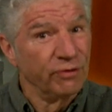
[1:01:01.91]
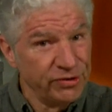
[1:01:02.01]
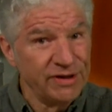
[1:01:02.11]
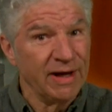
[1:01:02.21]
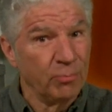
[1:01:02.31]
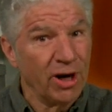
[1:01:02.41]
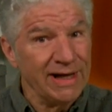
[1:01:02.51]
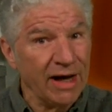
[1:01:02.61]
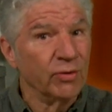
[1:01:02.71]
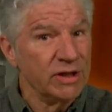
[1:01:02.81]
to them right
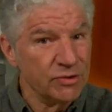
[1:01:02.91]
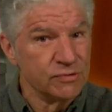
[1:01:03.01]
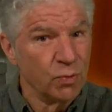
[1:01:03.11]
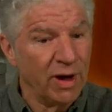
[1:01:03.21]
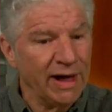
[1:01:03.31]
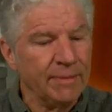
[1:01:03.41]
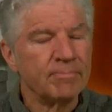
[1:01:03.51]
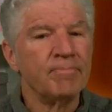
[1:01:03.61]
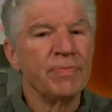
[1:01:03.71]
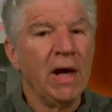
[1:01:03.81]
now, and here's why.
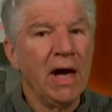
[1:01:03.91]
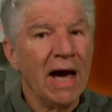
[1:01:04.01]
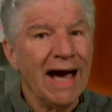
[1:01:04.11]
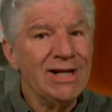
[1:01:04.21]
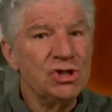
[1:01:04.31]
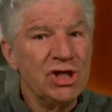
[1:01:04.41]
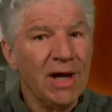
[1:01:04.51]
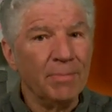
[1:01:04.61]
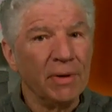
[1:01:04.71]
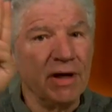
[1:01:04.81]

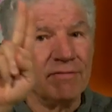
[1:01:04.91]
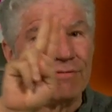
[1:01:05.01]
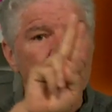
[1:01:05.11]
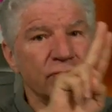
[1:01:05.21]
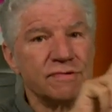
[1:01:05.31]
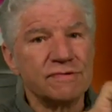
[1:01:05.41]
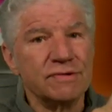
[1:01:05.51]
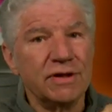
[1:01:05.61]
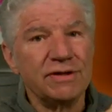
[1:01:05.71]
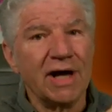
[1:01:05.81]
IgM converts
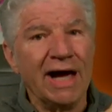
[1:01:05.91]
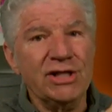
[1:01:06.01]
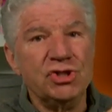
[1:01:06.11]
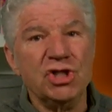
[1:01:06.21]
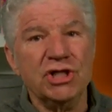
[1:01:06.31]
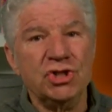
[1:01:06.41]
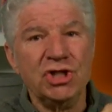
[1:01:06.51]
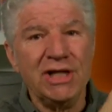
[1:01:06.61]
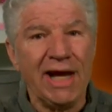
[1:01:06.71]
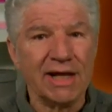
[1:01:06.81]
to
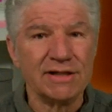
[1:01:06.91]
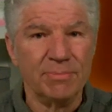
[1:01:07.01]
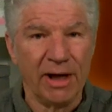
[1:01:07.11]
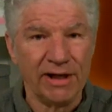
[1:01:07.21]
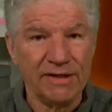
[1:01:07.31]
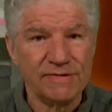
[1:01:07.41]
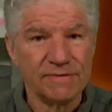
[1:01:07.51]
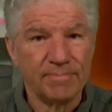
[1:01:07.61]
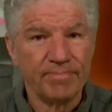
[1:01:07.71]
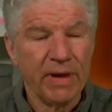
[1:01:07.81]
IgG antibodies.
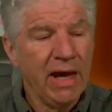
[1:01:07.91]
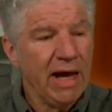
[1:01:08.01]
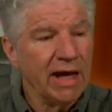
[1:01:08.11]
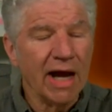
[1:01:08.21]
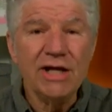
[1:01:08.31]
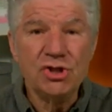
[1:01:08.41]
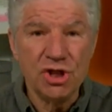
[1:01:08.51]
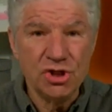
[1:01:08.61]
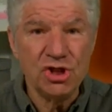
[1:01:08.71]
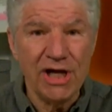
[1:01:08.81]
And
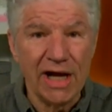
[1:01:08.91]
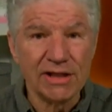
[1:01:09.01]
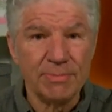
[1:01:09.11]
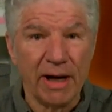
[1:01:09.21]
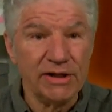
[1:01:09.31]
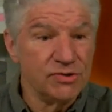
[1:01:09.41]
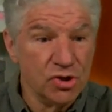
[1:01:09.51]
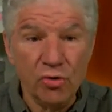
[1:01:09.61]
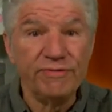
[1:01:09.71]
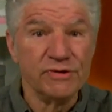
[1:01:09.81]
IgG antibodies,
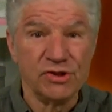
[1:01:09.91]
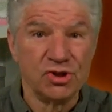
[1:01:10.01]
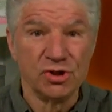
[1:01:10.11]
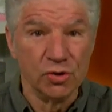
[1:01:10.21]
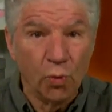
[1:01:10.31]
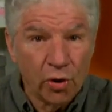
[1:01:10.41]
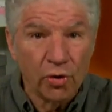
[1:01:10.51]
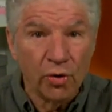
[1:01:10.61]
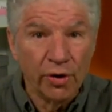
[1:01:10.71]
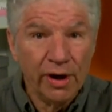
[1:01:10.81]
no physician in the
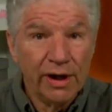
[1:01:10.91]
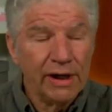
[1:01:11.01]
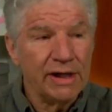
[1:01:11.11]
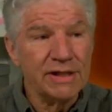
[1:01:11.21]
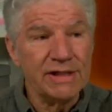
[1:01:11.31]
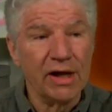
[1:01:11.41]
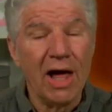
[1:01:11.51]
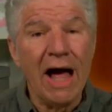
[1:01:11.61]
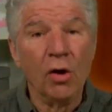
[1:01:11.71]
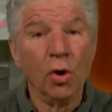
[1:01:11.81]
world can tell
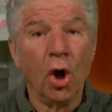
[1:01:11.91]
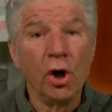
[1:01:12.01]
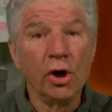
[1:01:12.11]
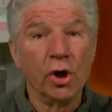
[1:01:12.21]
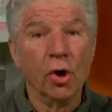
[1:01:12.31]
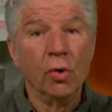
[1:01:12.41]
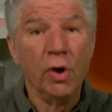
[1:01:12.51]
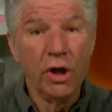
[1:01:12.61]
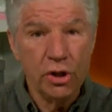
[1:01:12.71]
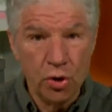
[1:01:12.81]
how long ago
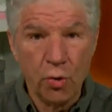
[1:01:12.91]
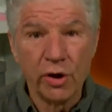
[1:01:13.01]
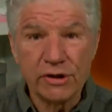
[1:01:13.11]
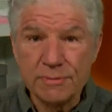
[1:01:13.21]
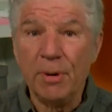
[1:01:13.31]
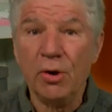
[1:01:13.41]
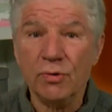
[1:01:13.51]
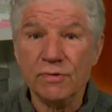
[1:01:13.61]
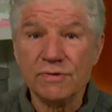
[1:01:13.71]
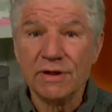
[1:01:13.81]
you were
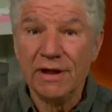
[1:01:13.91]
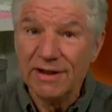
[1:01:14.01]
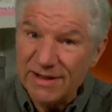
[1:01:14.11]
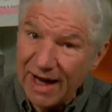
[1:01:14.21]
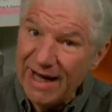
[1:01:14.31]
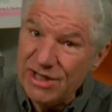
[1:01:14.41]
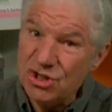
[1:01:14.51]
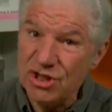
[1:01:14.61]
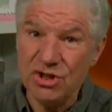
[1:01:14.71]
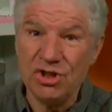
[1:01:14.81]
exposed to
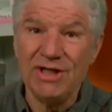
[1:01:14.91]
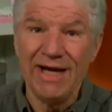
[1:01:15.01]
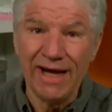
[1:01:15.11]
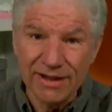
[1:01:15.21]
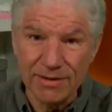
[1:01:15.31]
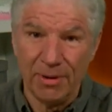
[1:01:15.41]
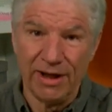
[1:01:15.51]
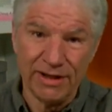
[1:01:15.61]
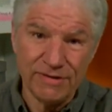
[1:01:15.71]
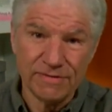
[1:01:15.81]
IgG
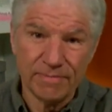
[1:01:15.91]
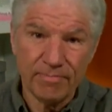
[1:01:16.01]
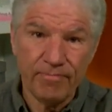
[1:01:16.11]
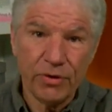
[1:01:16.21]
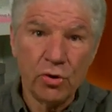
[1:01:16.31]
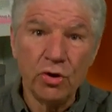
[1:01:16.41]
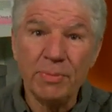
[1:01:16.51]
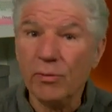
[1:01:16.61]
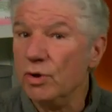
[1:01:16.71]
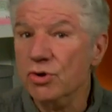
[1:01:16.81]
antibodies. Could have
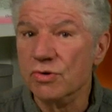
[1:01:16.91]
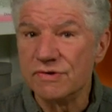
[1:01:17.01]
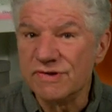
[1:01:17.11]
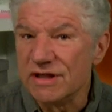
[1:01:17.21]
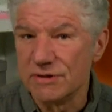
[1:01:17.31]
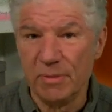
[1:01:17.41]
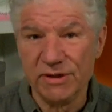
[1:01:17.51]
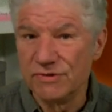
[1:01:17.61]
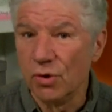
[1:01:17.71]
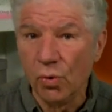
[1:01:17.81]
been when you were six
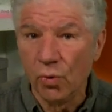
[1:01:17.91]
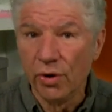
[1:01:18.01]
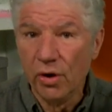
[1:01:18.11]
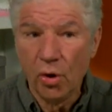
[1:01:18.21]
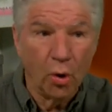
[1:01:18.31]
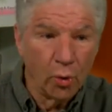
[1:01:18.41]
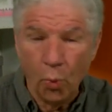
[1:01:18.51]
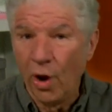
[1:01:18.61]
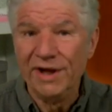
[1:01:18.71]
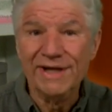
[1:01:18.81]
months old or
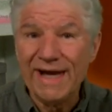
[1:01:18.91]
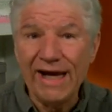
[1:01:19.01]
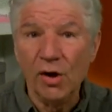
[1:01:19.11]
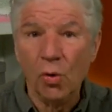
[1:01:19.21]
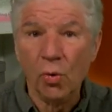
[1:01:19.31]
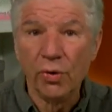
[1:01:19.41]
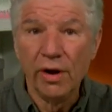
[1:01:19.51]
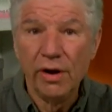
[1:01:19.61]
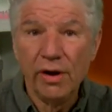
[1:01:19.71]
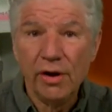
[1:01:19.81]
one day old.
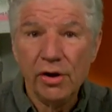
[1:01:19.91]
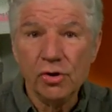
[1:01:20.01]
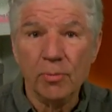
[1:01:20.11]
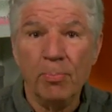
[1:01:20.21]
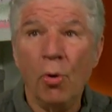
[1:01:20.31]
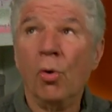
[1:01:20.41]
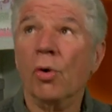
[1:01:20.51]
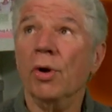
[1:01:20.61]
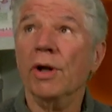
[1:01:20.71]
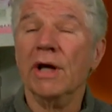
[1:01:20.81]
You're
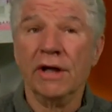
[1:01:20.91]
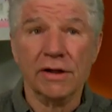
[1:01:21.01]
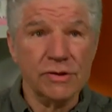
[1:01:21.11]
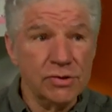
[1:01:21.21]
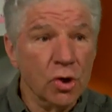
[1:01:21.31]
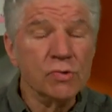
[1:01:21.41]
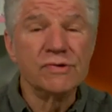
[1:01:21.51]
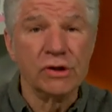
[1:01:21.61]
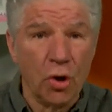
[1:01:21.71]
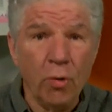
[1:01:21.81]
born in a
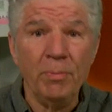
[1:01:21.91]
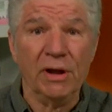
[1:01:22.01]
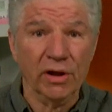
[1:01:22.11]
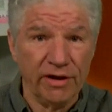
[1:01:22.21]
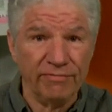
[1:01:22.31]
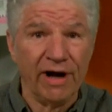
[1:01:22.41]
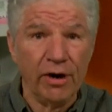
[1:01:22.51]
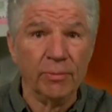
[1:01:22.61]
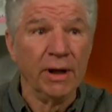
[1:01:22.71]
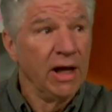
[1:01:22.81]
nosocomial
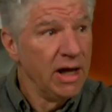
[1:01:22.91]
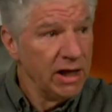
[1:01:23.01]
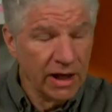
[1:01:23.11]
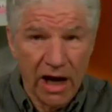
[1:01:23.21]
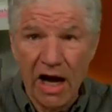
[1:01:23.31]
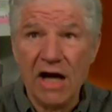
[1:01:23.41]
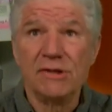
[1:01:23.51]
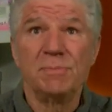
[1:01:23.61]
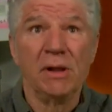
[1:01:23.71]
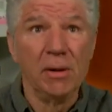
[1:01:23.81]
environment, in a
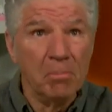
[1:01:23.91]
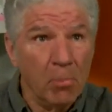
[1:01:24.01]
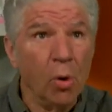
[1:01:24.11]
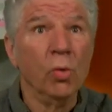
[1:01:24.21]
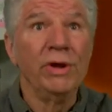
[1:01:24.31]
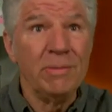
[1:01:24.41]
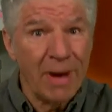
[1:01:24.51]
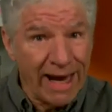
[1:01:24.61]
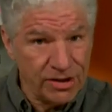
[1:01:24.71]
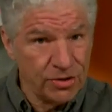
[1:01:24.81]
hospital moldy
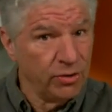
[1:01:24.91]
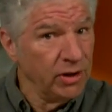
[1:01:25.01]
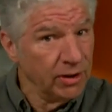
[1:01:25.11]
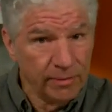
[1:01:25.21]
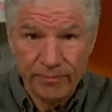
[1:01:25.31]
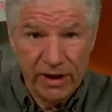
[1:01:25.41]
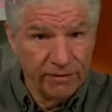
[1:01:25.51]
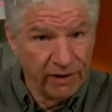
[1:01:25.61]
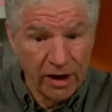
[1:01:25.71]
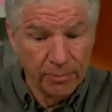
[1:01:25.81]
bacteria
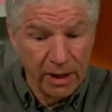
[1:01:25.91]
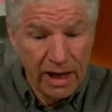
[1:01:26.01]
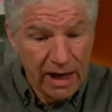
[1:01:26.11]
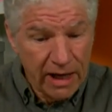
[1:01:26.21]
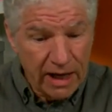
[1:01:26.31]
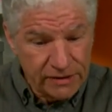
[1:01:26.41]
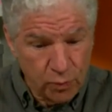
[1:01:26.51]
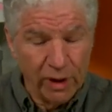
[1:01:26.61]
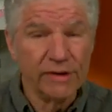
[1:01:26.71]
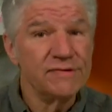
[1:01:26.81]
environment. As
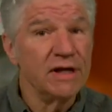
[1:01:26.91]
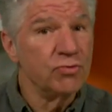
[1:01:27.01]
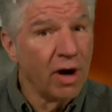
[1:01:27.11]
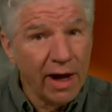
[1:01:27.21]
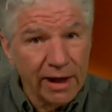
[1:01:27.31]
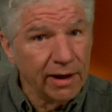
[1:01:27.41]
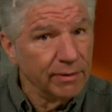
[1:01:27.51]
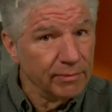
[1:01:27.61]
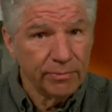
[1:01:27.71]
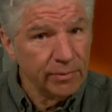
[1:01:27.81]
well as they try,
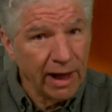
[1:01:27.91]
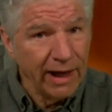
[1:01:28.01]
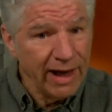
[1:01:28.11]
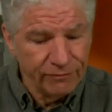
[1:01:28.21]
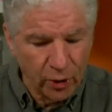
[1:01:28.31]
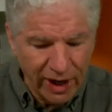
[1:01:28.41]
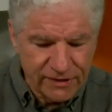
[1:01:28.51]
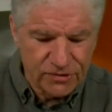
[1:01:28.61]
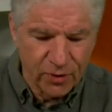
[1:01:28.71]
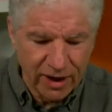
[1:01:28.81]
and I have no axe
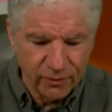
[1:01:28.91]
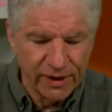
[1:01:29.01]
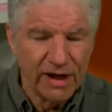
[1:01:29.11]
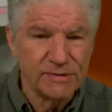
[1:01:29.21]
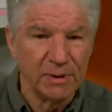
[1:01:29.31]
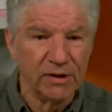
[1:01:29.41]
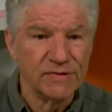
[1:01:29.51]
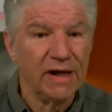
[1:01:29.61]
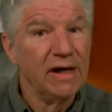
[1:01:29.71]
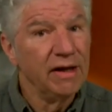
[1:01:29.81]
to grind with hospitals,
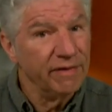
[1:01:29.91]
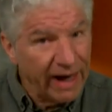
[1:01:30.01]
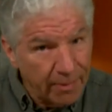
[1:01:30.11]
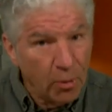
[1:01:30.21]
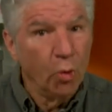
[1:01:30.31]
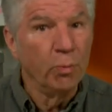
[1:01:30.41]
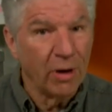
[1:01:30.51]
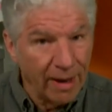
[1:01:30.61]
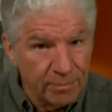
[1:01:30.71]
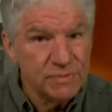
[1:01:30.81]
they got mold
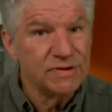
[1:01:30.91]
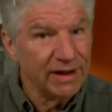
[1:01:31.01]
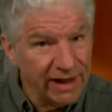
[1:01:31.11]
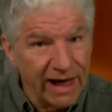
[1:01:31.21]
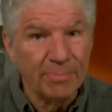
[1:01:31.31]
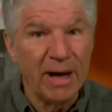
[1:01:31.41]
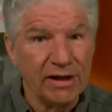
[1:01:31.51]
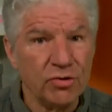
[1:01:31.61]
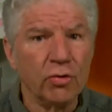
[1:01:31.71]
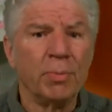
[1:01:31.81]
problems and they got
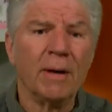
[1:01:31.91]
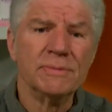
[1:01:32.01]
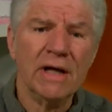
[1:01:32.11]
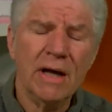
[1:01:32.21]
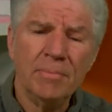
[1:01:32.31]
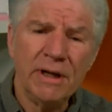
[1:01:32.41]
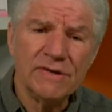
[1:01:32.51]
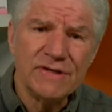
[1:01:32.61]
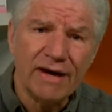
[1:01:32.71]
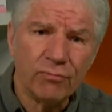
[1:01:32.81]
bacterial problems because
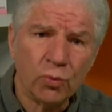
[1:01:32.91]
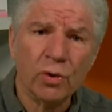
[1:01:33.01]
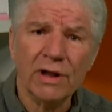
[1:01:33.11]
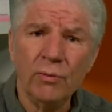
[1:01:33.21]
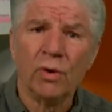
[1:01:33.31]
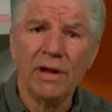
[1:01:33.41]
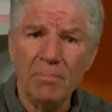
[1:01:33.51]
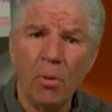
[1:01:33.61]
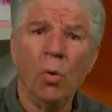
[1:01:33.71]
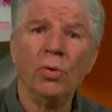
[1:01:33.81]
they have really, really
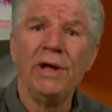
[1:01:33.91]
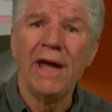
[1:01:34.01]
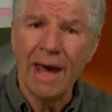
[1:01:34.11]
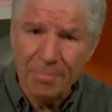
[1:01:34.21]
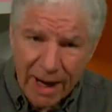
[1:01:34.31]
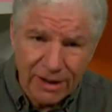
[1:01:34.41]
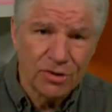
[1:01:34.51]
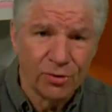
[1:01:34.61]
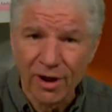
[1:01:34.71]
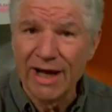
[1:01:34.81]
moldy and
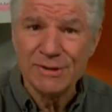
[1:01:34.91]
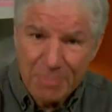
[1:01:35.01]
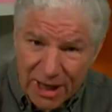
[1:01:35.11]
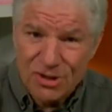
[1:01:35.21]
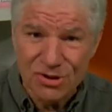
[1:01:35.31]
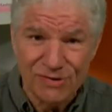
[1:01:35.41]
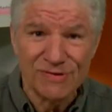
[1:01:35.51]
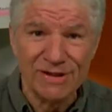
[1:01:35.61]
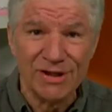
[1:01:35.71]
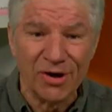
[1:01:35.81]
bacterialized patients
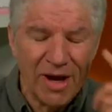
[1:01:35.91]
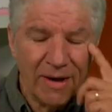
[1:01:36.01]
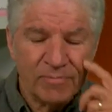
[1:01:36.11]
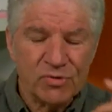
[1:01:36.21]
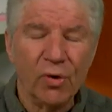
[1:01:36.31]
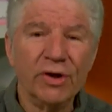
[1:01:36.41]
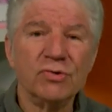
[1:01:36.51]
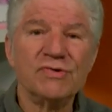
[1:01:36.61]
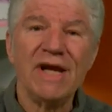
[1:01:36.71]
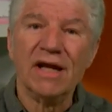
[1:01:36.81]
in there. So
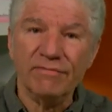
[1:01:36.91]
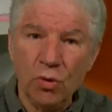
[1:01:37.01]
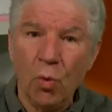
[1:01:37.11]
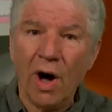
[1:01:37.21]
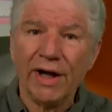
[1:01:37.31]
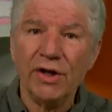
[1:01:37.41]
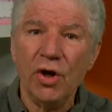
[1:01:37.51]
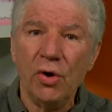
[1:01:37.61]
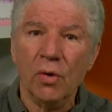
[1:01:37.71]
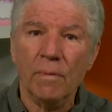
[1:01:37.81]
understand if you want to
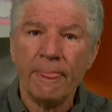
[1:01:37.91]
know,